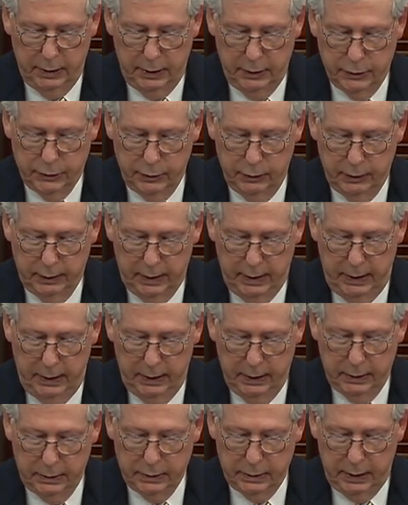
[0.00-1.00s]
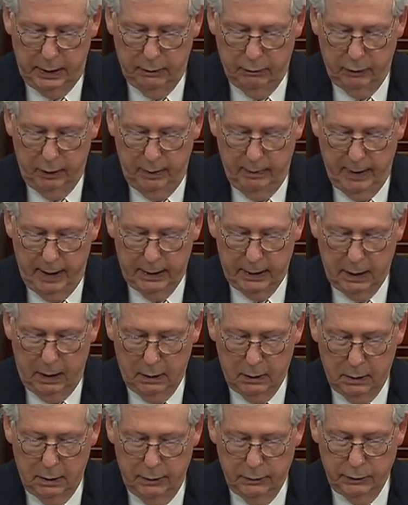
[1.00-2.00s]
issuing edicts and remake our
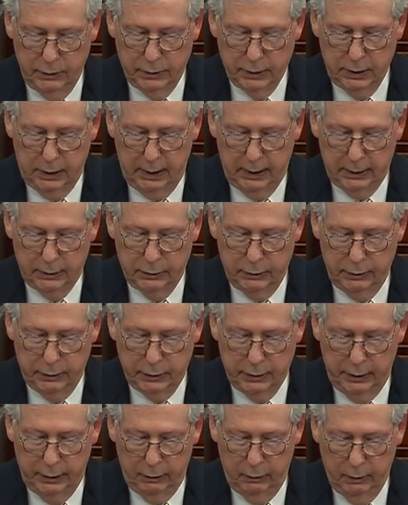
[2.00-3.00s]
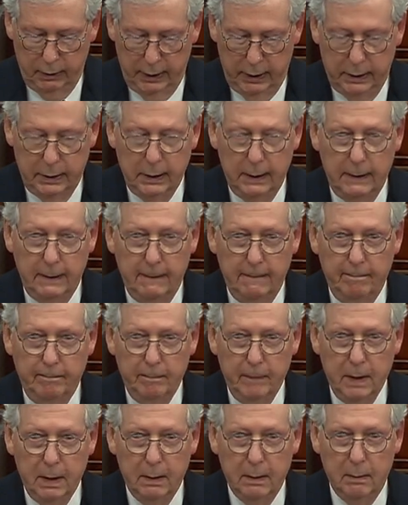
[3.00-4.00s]
country's electricity grid
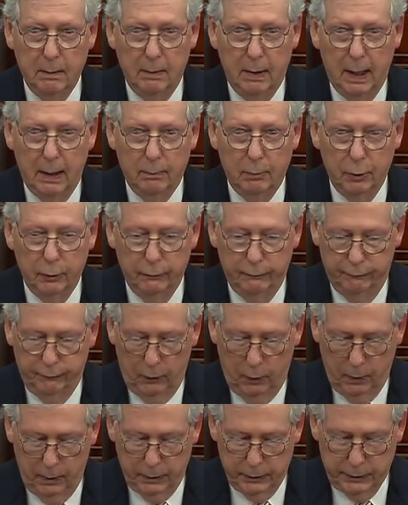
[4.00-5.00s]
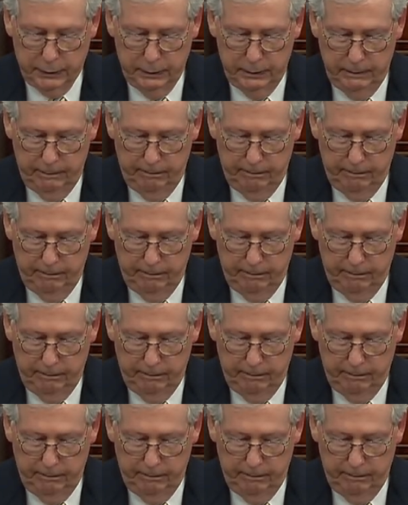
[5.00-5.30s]
by brute force.